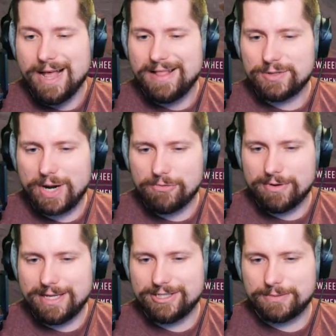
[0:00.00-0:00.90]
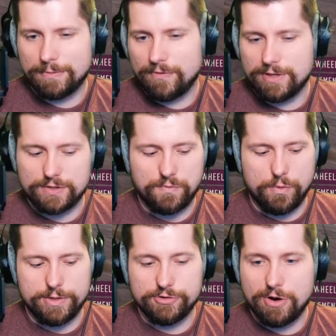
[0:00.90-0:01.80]
That's why I really just prefer this
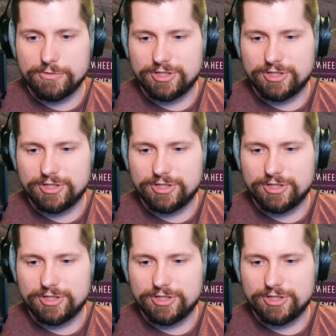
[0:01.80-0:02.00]
for the drone.